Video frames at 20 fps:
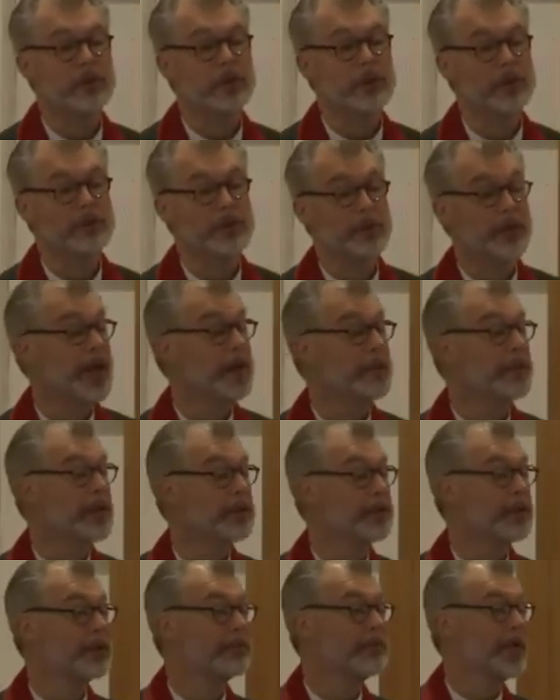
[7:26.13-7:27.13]
although that
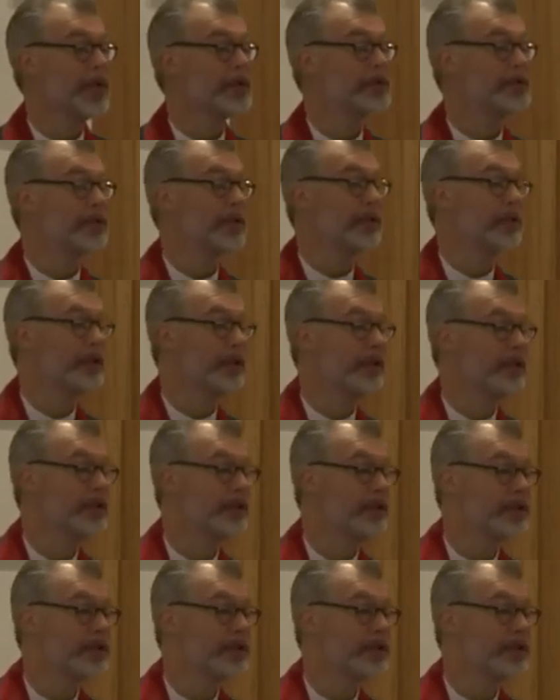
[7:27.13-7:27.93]
may be a blessing in